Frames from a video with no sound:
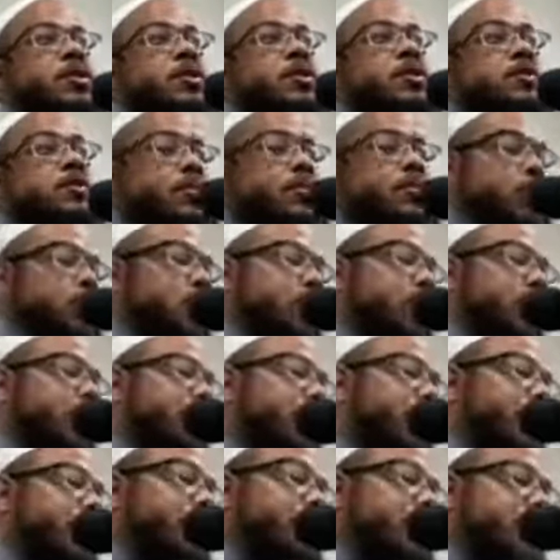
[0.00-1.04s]
uh, some of the
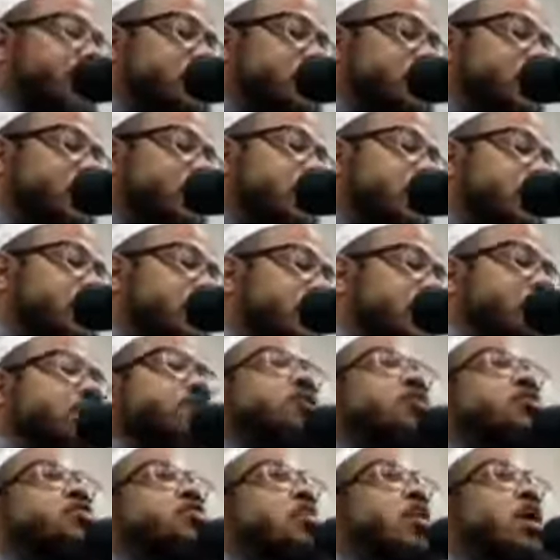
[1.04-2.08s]
ulama mentioned, this
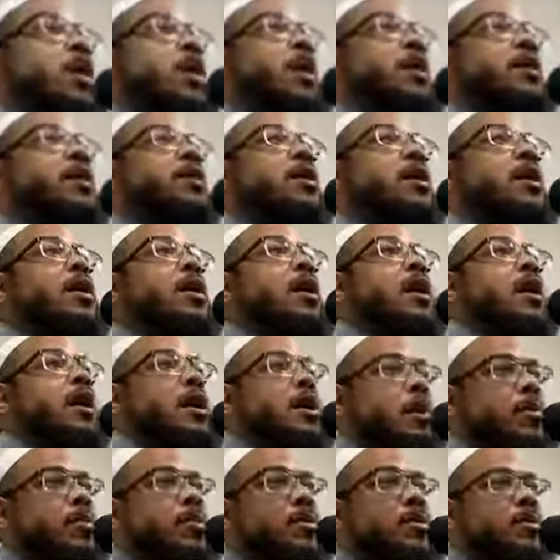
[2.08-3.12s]
is why
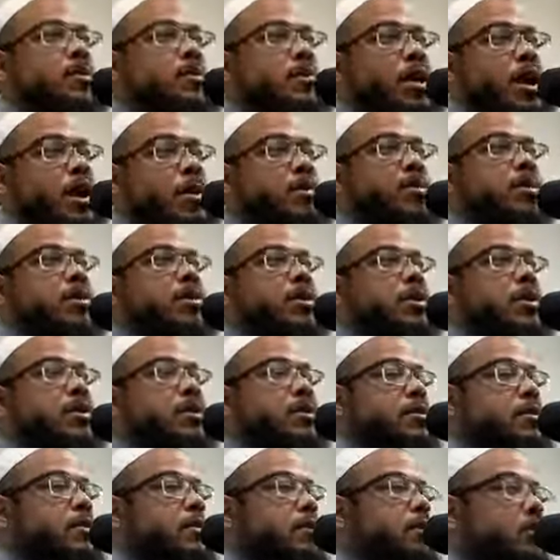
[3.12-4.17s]
Amr ibn Abasa,
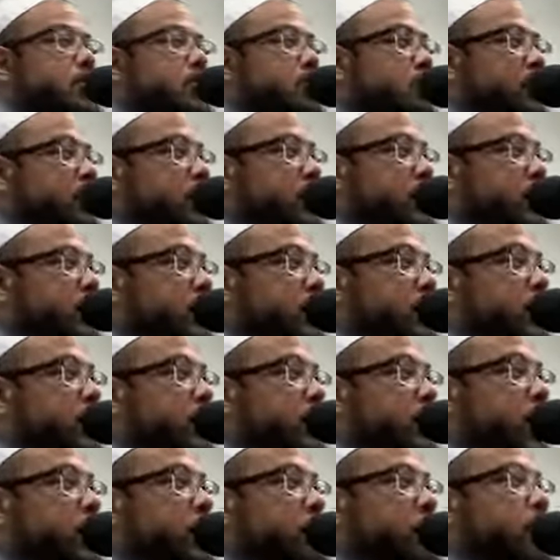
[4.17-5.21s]

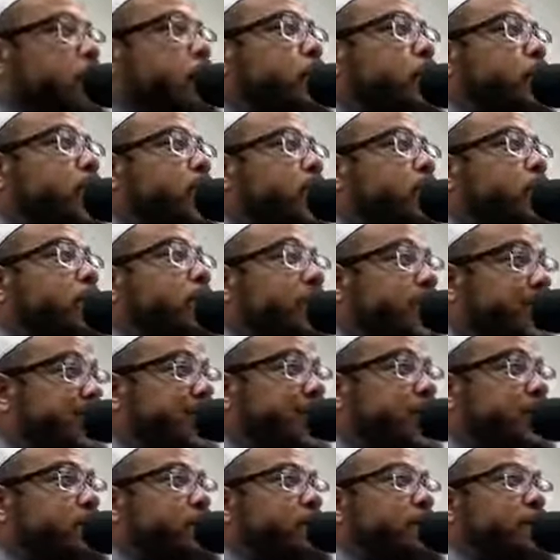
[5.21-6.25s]
radiallahu anhu, he
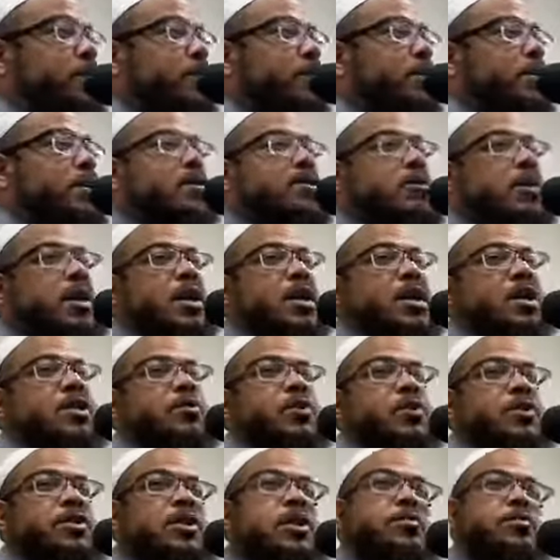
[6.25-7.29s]
believed that he
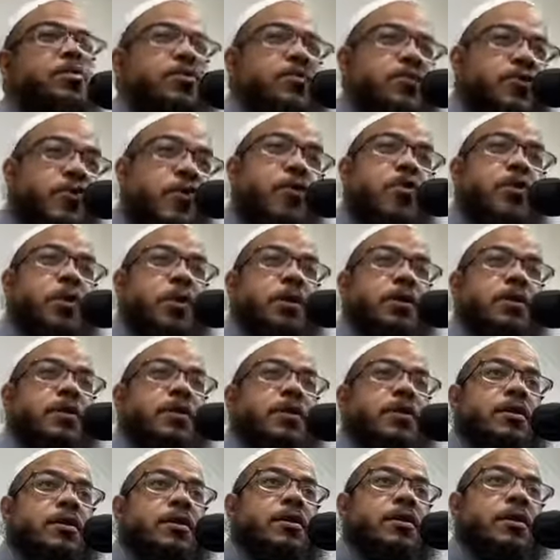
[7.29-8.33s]
was number four.
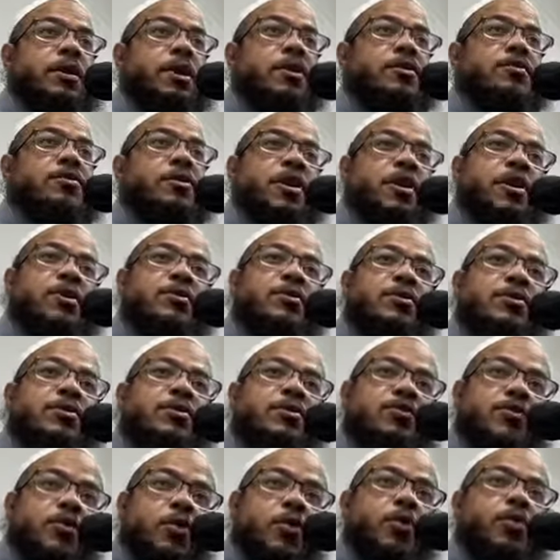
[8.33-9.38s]
He thought he was
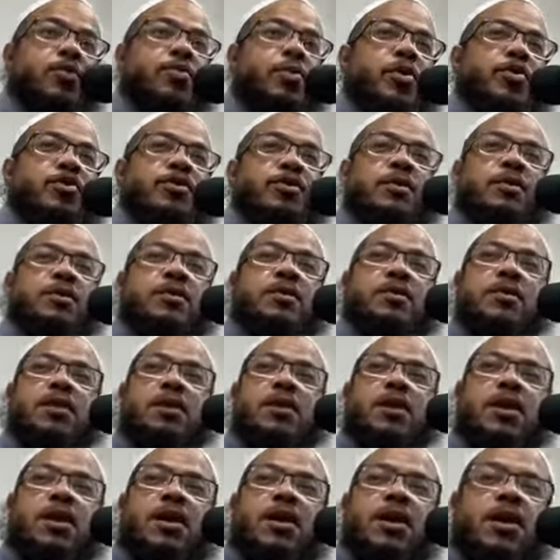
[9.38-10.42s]
the fourth person
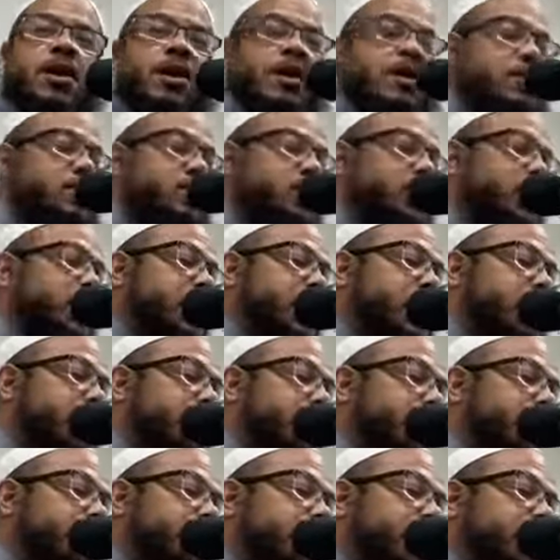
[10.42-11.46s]
uh, to
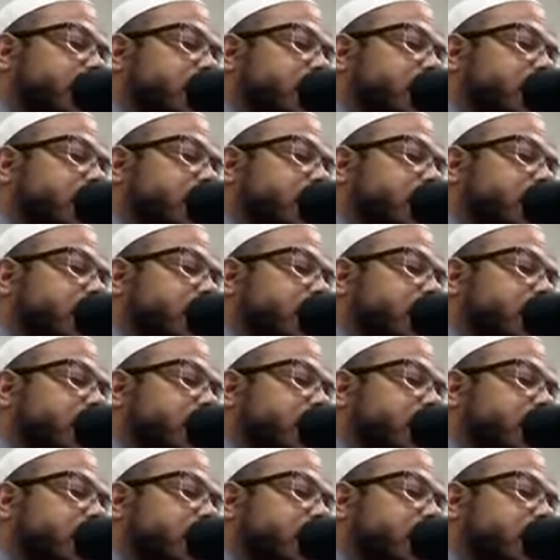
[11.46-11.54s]
become